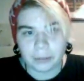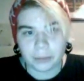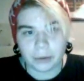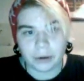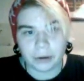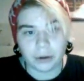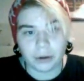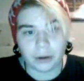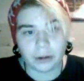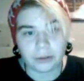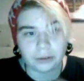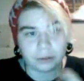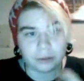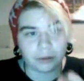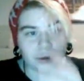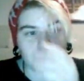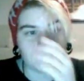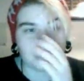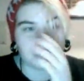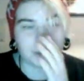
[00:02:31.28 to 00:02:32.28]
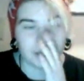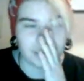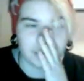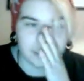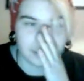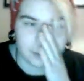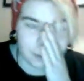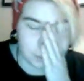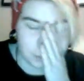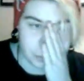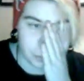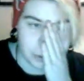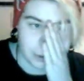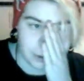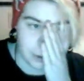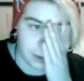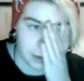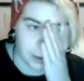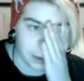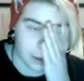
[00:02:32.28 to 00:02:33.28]
But also, updates,
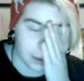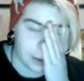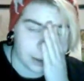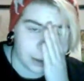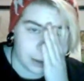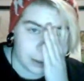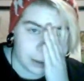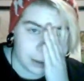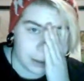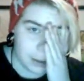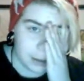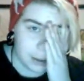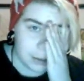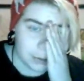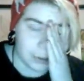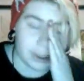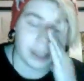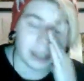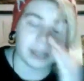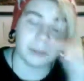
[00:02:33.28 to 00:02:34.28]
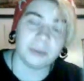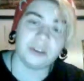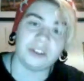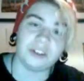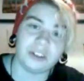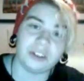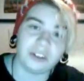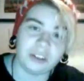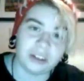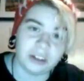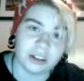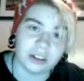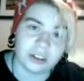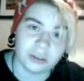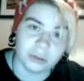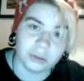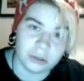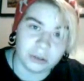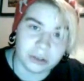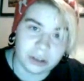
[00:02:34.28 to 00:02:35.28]
basically, we had a magician at
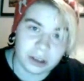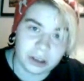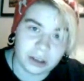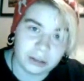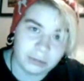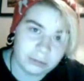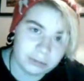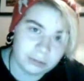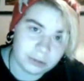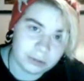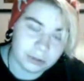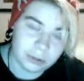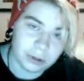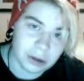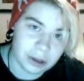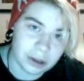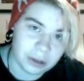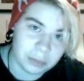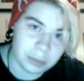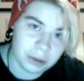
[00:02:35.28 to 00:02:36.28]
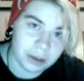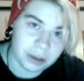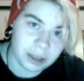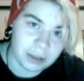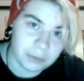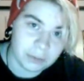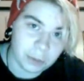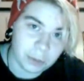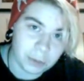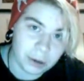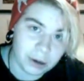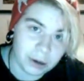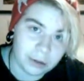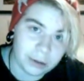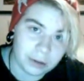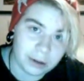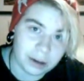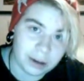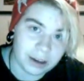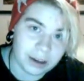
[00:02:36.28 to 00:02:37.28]
school today, who has been
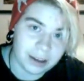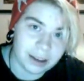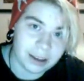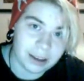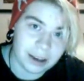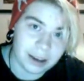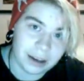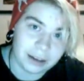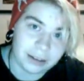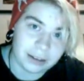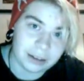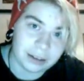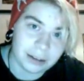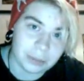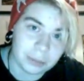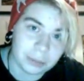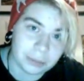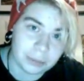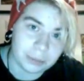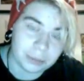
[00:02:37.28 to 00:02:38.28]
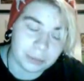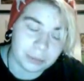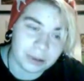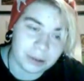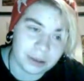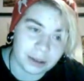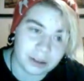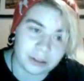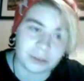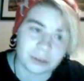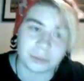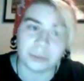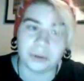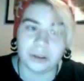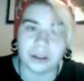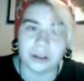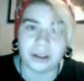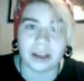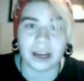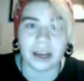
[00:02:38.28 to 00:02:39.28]
everywhere, and he actually said some
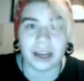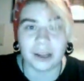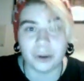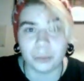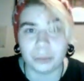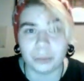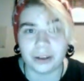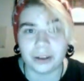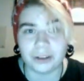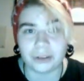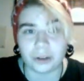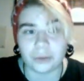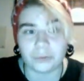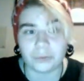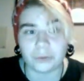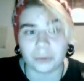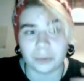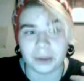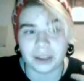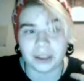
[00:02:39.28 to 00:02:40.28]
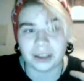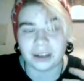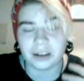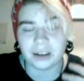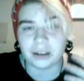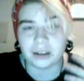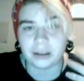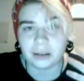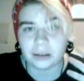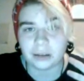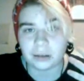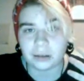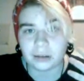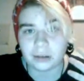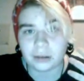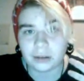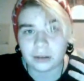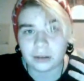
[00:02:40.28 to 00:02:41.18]
really eye-opening stuff for me, at least.